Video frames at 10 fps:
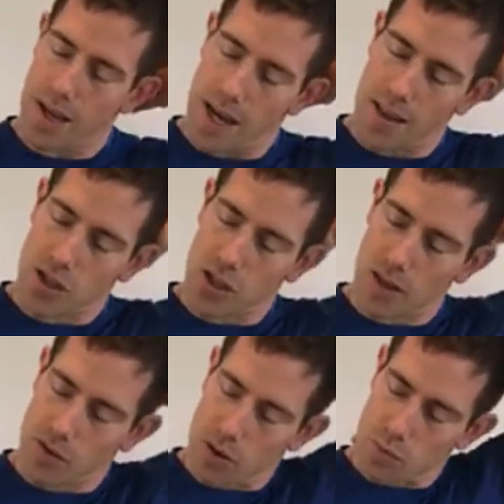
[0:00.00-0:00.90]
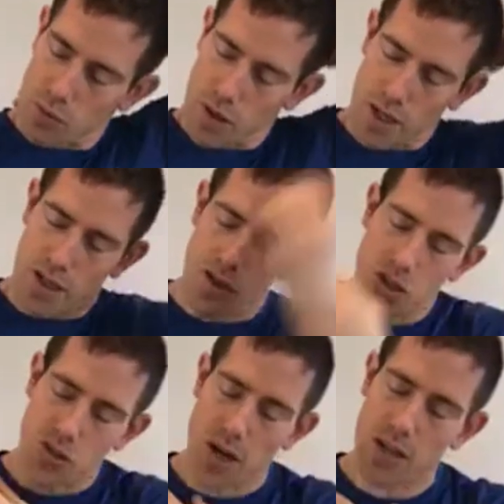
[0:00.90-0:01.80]
and that should give you a pretty good
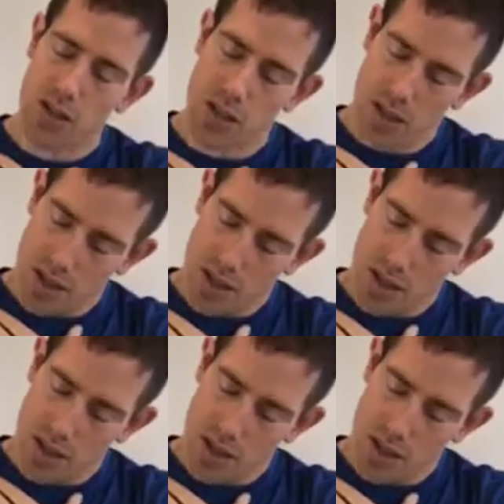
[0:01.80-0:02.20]
stretch.